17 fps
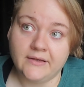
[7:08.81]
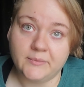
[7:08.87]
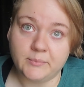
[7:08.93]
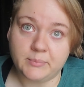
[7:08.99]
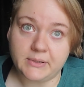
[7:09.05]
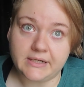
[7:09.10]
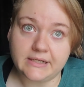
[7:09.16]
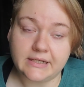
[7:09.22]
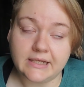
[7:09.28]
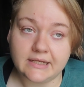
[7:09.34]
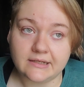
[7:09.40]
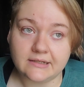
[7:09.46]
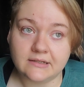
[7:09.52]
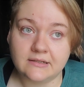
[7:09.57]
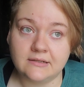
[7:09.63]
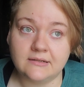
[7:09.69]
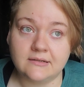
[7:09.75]
but
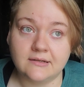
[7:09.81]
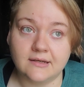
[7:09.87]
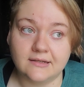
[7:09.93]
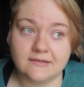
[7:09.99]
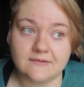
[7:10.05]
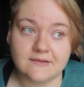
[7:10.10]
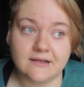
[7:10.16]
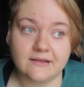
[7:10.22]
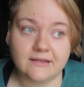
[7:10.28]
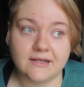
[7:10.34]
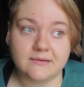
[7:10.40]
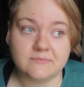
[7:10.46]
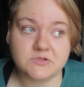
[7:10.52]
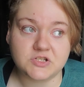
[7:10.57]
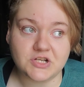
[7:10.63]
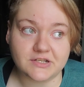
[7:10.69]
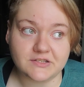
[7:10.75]
it's not like
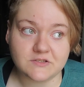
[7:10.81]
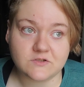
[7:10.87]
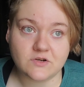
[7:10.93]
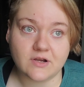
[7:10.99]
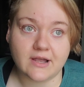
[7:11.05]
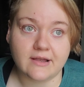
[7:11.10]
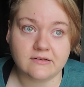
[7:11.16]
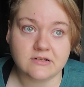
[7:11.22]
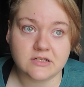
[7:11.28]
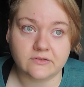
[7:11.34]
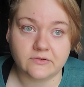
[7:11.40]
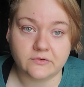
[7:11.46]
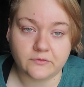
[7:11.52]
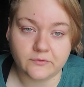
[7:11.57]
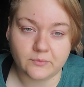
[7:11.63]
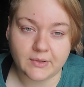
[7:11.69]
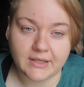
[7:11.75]
I'm just trying to
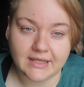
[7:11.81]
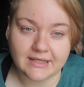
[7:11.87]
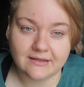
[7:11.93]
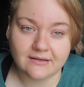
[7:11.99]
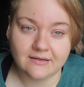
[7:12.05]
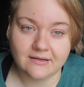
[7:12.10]
lose weight.